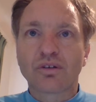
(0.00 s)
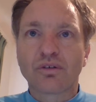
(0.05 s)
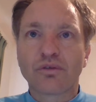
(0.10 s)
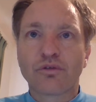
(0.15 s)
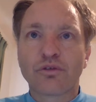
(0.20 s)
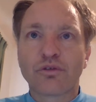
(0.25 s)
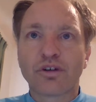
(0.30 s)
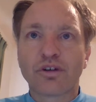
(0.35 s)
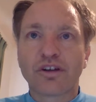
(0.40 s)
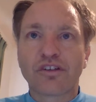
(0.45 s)

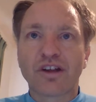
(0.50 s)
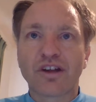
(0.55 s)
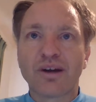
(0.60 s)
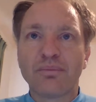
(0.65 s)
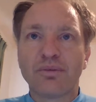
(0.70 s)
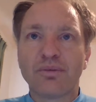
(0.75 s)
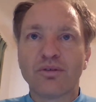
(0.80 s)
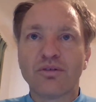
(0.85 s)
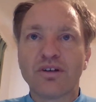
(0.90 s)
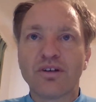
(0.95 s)
For
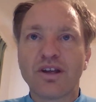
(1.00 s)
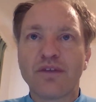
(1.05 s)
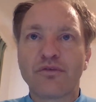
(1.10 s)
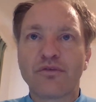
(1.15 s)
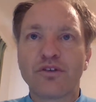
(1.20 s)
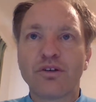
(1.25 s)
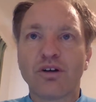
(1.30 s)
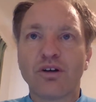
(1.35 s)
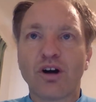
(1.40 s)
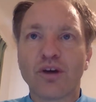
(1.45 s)
example,
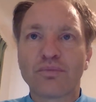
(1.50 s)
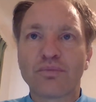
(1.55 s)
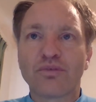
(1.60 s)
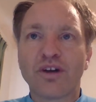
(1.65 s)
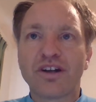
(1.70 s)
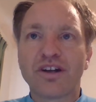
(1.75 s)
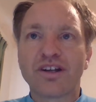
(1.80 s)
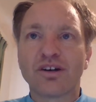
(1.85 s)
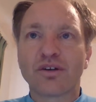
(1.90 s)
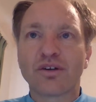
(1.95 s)
if you're
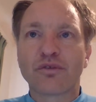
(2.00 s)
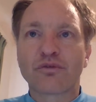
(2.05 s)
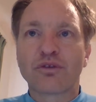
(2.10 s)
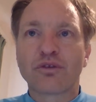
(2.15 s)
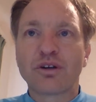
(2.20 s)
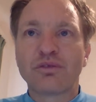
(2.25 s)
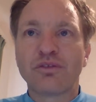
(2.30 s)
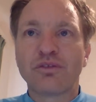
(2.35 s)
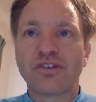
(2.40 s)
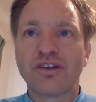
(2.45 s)
operating on a
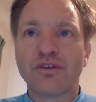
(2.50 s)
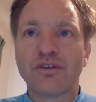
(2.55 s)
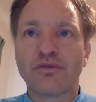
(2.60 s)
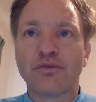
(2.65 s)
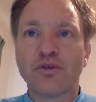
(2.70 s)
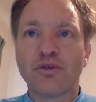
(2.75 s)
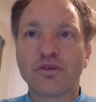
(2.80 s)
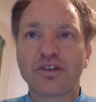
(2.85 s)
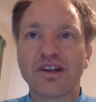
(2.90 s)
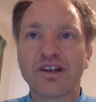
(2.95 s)
frequency of
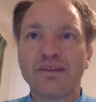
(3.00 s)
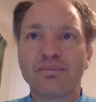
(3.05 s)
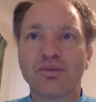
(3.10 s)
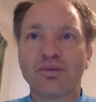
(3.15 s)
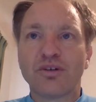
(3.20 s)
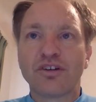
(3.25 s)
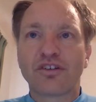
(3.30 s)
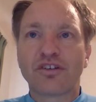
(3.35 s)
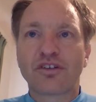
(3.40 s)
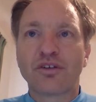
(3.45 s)

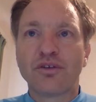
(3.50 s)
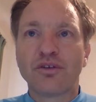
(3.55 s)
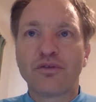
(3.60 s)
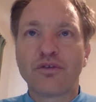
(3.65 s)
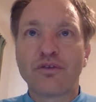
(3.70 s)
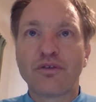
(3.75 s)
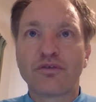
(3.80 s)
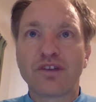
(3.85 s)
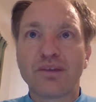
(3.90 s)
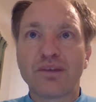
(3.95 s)

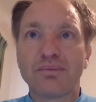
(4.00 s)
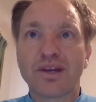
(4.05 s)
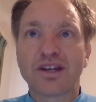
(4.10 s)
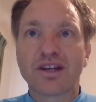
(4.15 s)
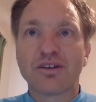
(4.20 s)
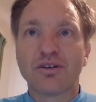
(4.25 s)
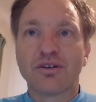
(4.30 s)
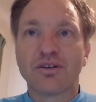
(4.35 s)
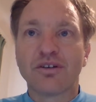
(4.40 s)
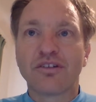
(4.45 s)
14.250
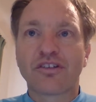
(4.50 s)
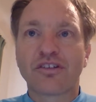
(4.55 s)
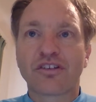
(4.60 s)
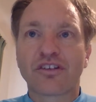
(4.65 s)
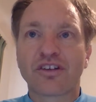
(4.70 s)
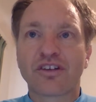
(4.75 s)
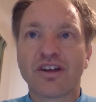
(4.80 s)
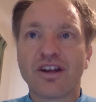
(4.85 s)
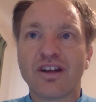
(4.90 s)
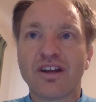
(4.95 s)

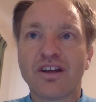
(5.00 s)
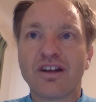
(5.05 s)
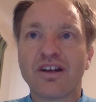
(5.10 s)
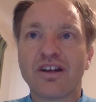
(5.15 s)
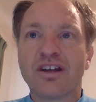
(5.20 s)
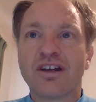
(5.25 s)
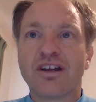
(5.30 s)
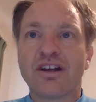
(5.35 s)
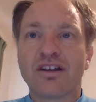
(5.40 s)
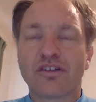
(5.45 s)
megahertz,
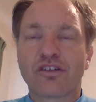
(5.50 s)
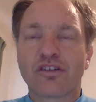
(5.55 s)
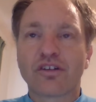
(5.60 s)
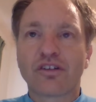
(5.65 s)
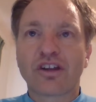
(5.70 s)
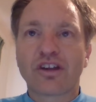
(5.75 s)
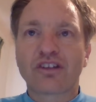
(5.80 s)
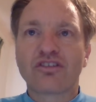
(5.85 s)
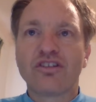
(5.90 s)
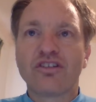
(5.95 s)
so
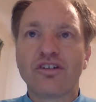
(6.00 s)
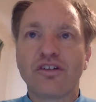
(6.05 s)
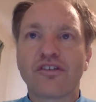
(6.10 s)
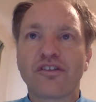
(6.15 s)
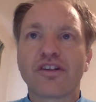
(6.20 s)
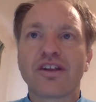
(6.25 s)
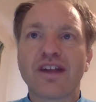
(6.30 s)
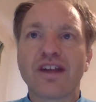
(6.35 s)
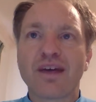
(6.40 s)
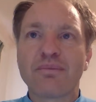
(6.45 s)
it's actually
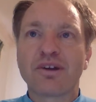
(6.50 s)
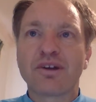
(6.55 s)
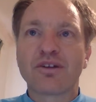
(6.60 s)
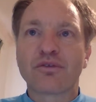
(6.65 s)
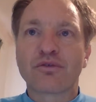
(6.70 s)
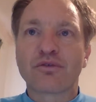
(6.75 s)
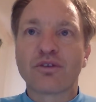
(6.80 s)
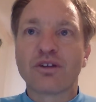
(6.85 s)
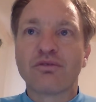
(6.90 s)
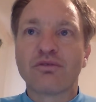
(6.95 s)
using an amateur
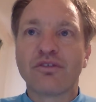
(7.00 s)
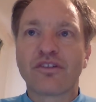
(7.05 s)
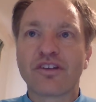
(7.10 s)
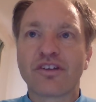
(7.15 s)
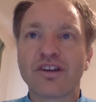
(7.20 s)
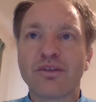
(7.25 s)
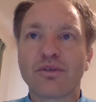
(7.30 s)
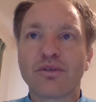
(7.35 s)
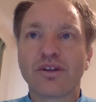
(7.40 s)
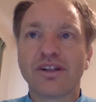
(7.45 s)

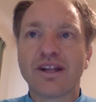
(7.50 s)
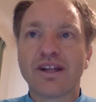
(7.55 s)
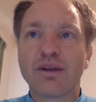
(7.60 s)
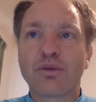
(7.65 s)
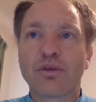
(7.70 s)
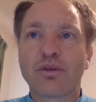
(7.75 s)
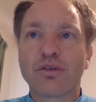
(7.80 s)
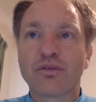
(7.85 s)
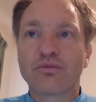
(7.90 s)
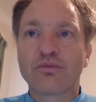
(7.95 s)
frequency, the
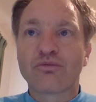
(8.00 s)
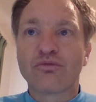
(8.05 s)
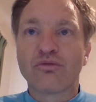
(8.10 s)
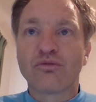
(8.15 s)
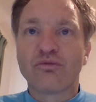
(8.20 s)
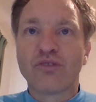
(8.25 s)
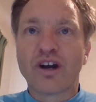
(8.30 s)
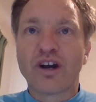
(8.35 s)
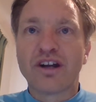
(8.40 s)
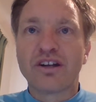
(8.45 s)
length of the
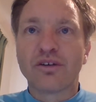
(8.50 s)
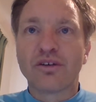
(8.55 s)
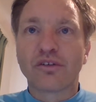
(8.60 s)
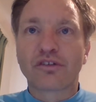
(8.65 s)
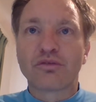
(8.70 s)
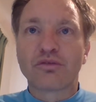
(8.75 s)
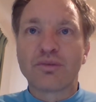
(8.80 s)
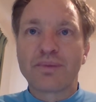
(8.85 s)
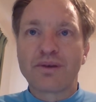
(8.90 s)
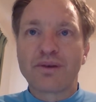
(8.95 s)

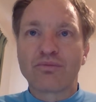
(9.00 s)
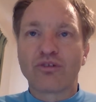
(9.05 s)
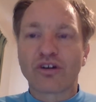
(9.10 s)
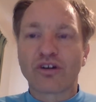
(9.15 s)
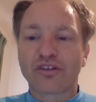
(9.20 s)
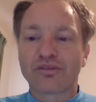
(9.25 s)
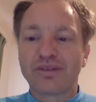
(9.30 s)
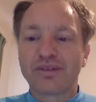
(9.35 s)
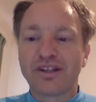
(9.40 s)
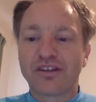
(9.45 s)
radials would be
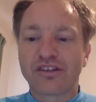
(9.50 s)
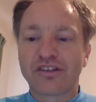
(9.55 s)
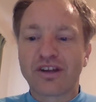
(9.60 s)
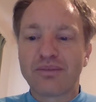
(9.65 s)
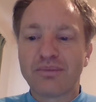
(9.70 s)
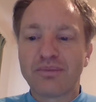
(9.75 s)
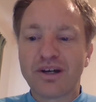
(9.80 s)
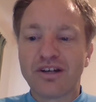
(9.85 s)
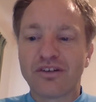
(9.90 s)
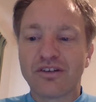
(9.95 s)
approximately
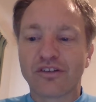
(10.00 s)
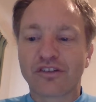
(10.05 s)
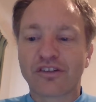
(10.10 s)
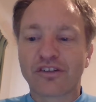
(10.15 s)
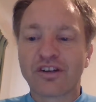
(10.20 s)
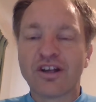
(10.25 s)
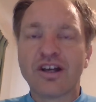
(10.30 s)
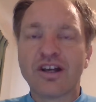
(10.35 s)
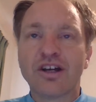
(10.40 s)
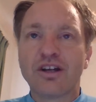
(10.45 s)
10
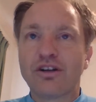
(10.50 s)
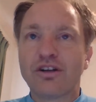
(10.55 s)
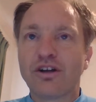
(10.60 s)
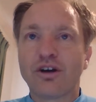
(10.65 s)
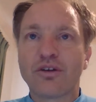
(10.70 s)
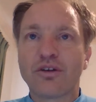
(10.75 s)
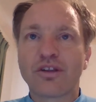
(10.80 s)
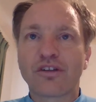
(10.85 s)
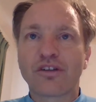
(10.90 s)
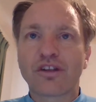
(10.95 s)
meters.
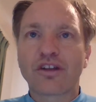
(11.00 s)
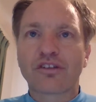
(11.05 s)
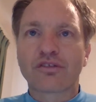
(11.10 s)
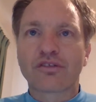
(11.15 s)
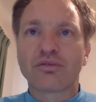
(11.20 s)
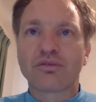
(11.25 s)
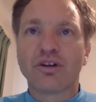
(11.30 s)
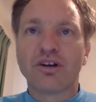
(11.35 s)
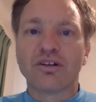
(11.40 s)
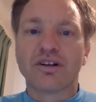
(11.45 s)
No,
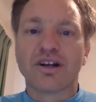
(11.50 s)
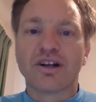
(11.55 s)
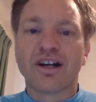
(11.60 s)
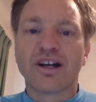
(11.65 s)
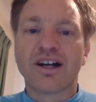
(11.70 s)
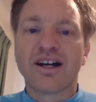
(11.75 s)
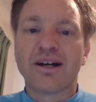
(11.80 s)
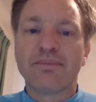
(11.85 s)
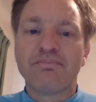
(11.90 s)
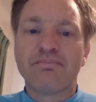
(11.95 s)
that's
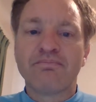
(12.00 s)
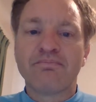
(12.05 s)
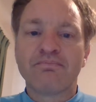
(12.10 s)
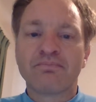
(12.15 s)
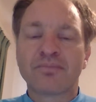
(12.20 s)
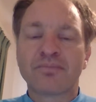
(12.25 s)
wrong.